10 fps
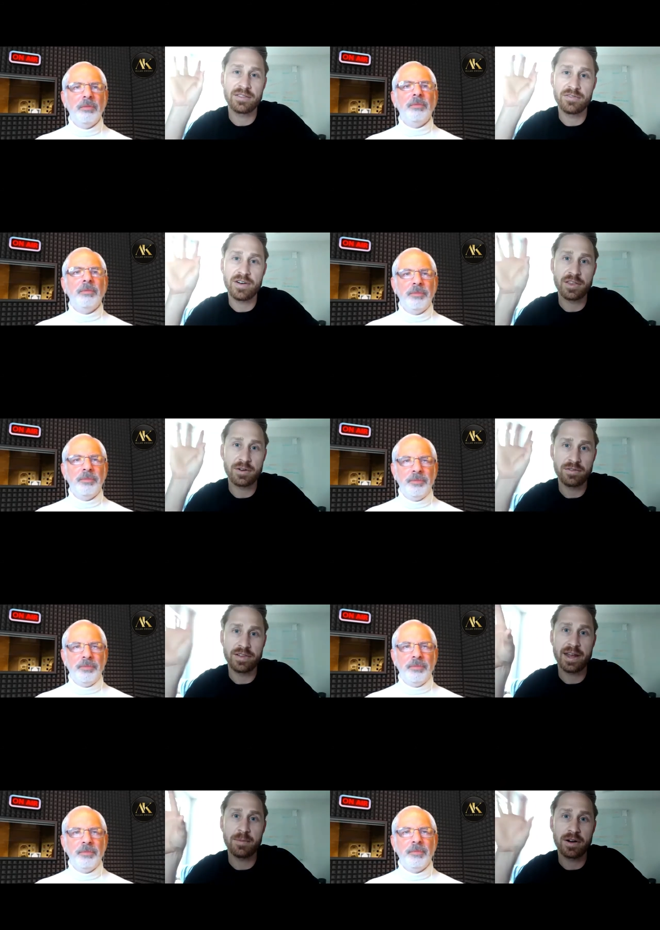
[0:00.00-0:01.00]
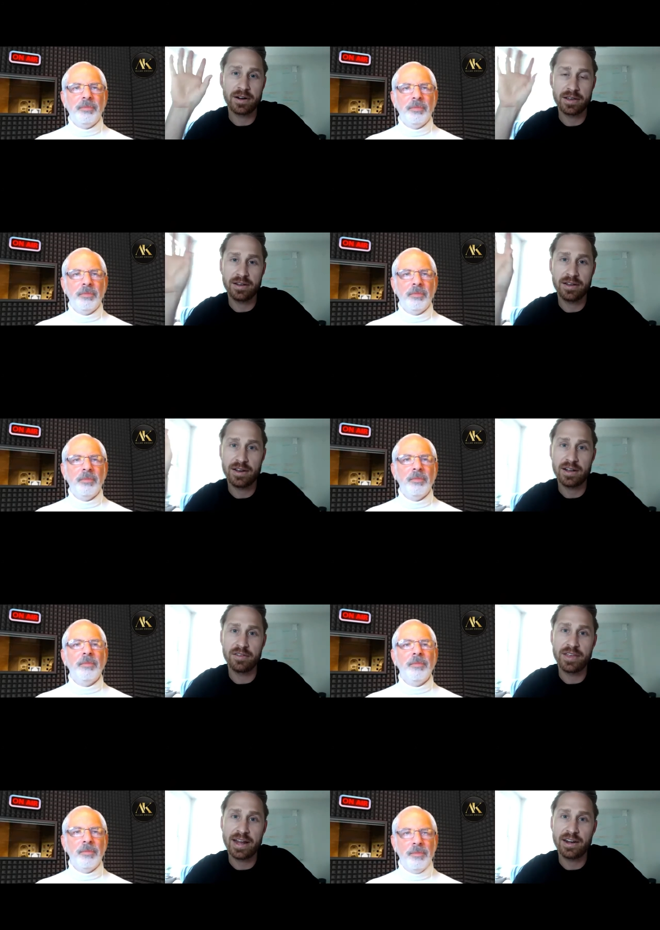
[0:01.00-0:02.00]
Speaker 1: of the father of landmark and, and all
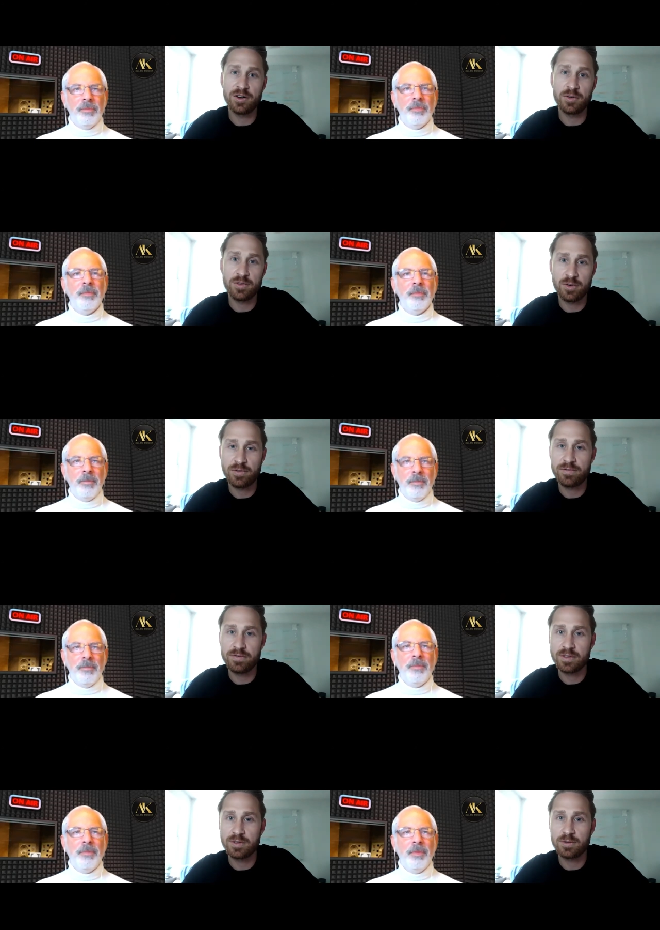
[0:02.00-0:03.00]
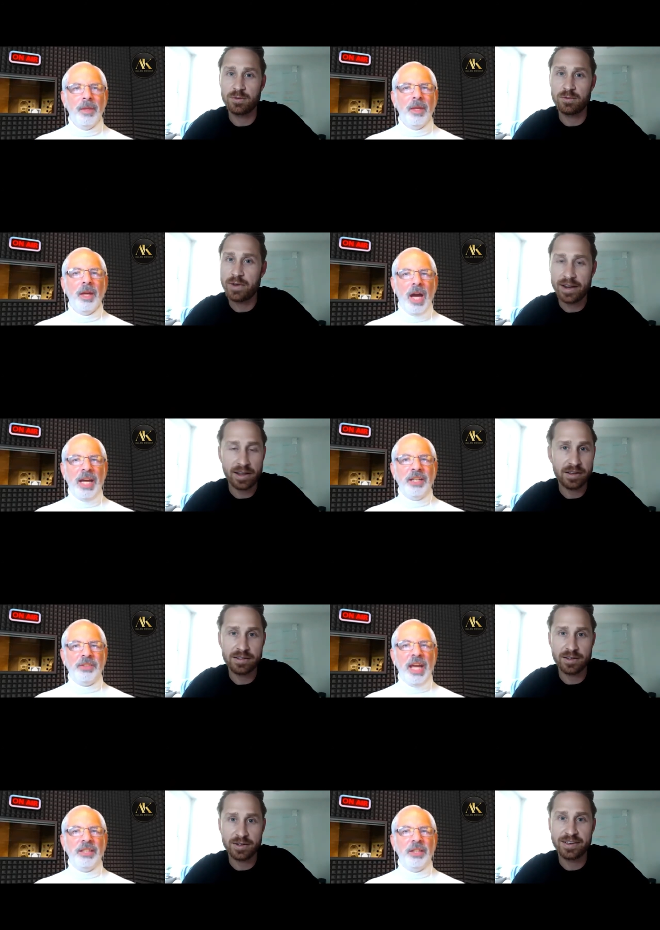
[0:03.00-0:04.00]
of that. I don't know if you've.
Speaker 2: I
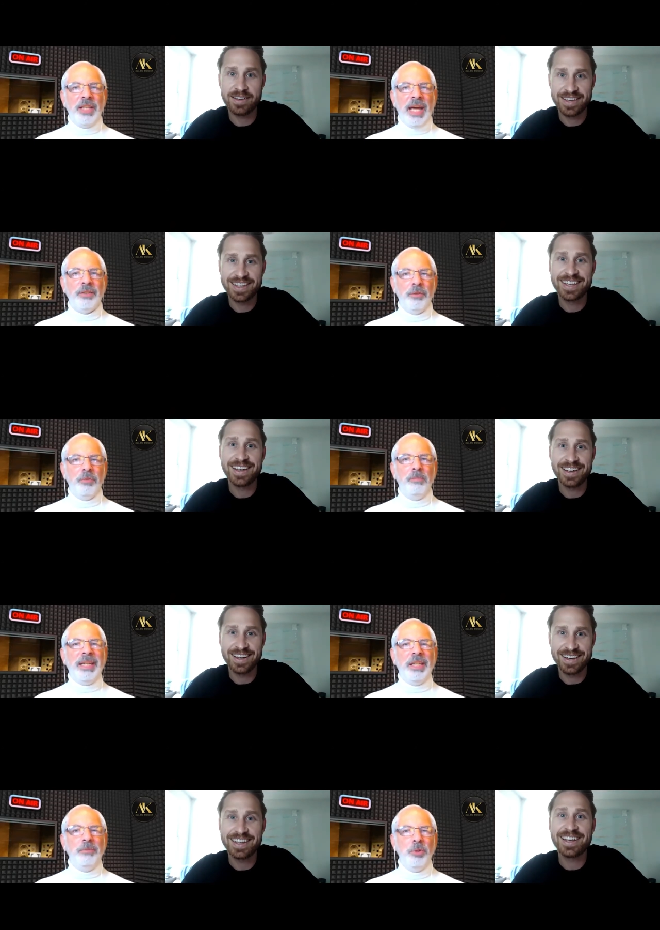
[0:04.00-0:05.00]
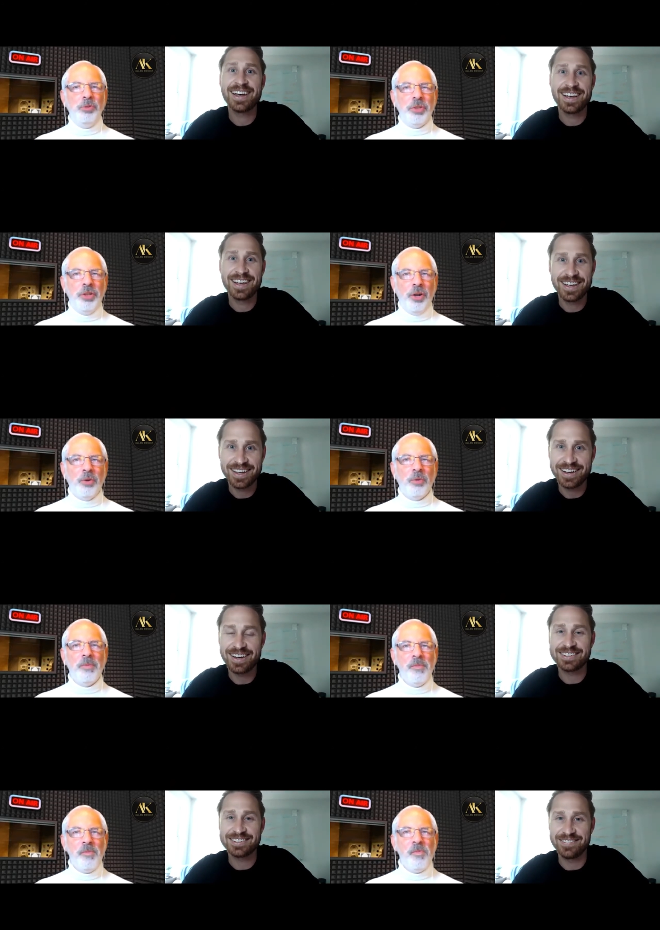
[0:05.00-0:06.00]
attended that many moons ago.
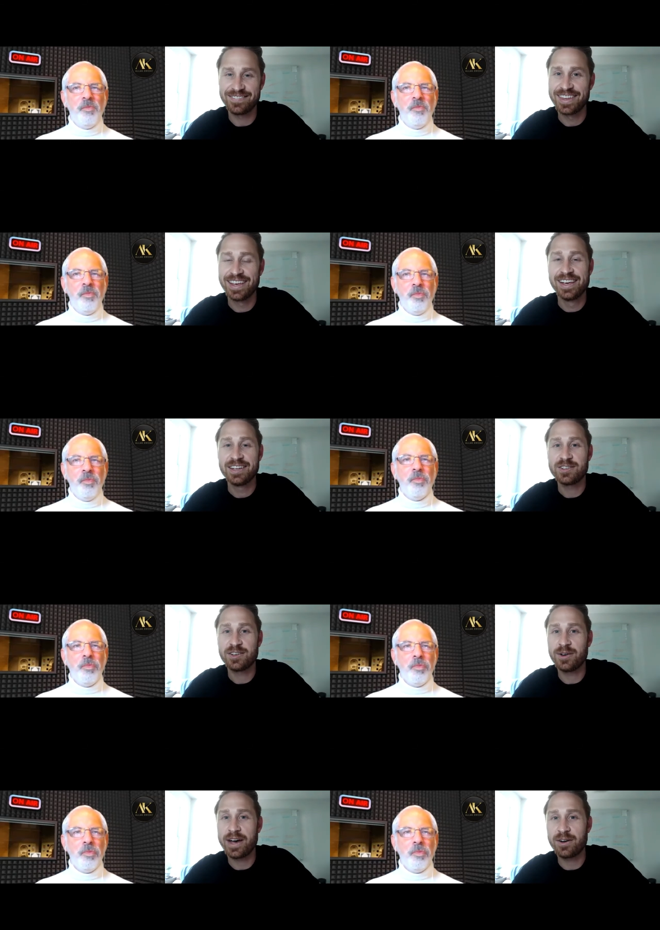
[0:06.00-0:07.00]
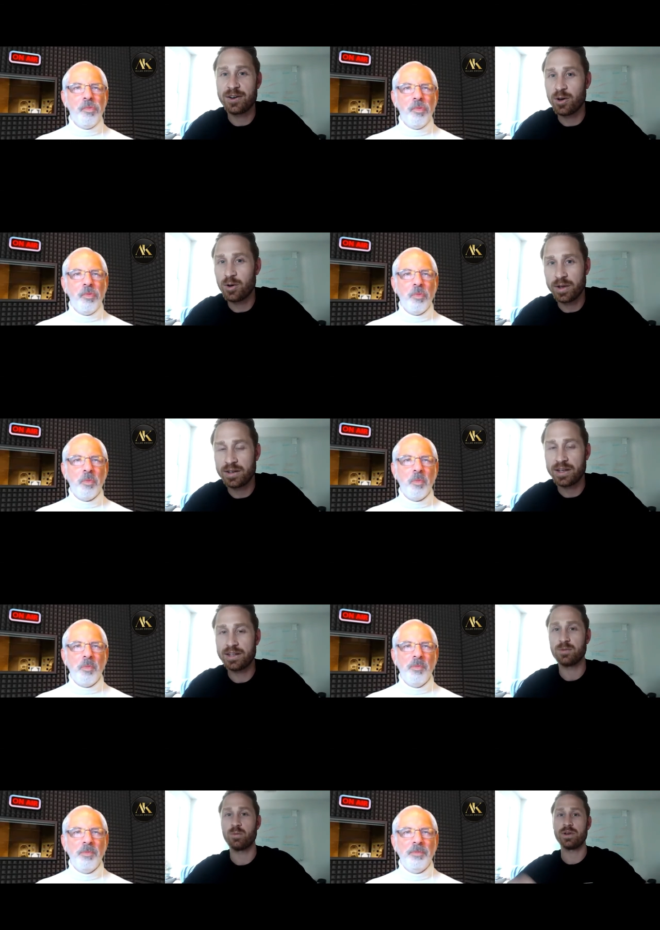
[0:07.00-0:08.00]
Speaker 1: Awesome. So I don't know when
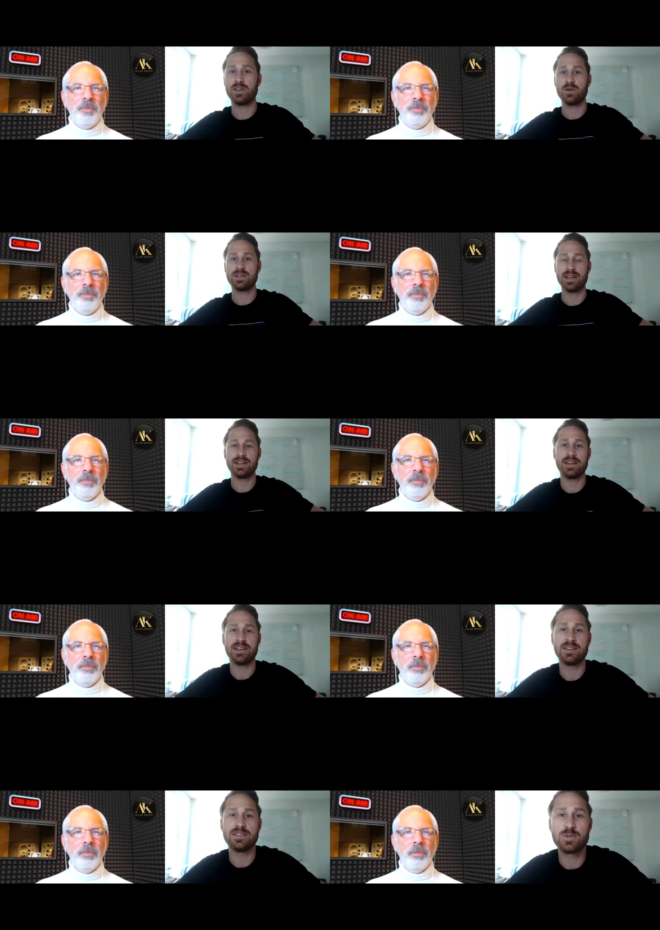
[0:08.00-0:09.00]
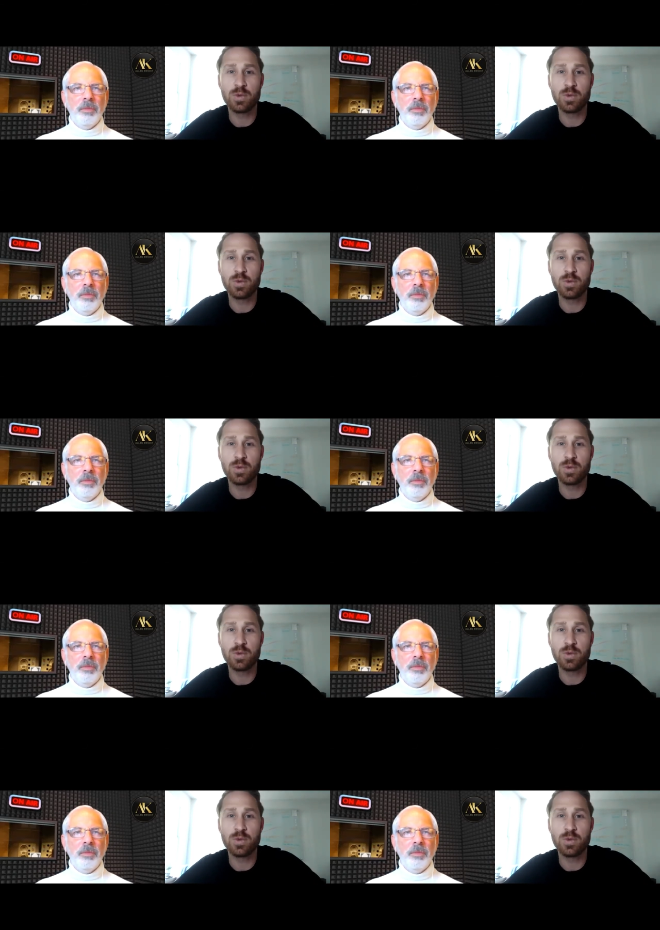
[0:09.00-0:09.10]
and when you attended his